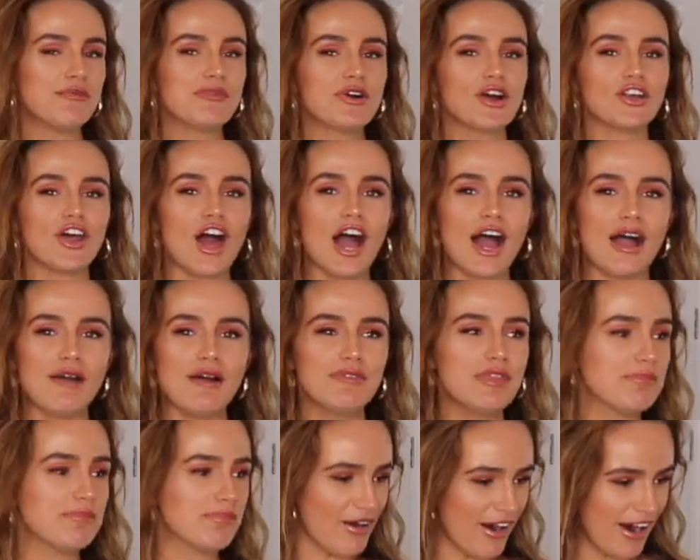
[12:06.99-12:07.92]
Oh my god, I'm
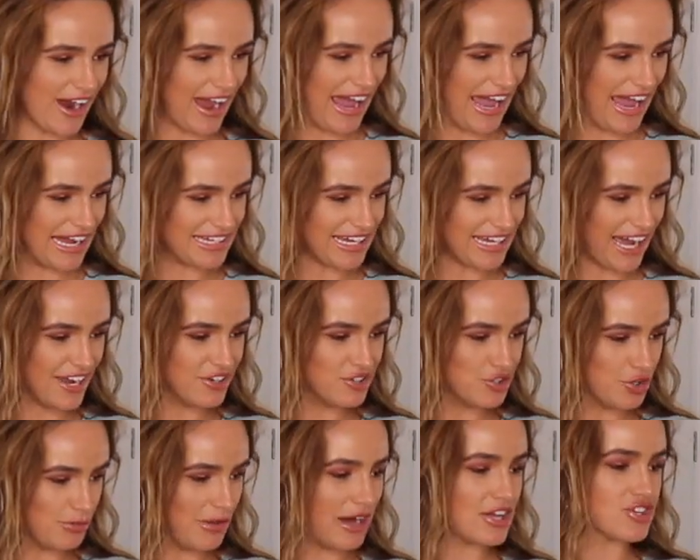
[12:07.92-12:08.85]
the bride and
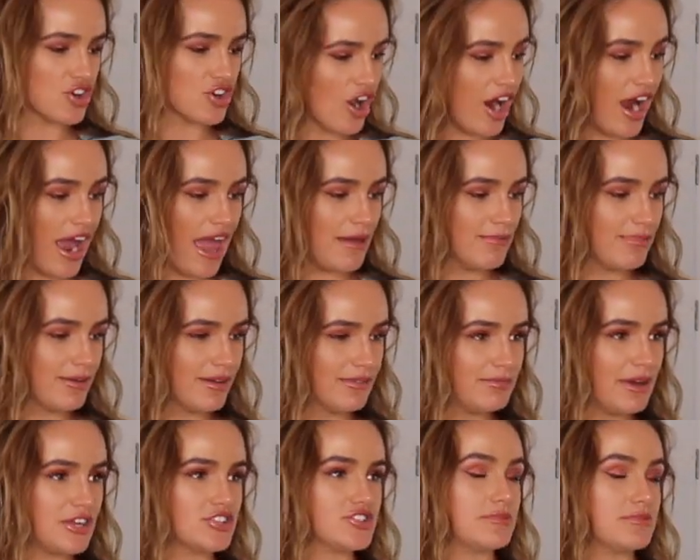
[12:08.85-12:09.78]
you're my tribe.
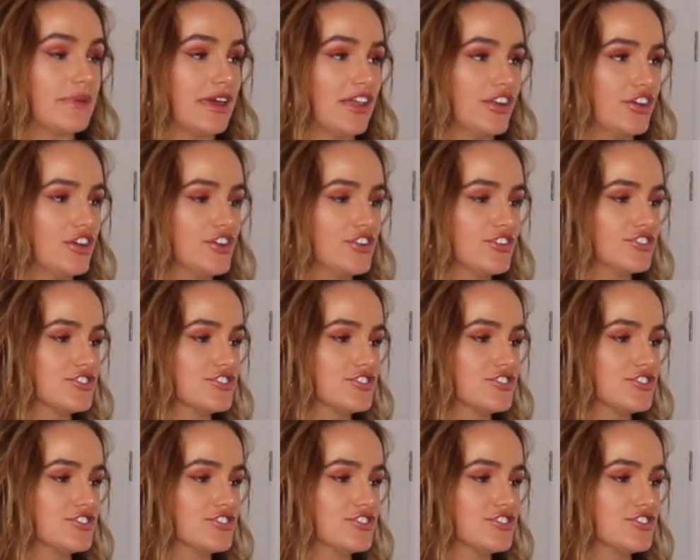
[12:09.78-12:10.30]
Magic, me and you.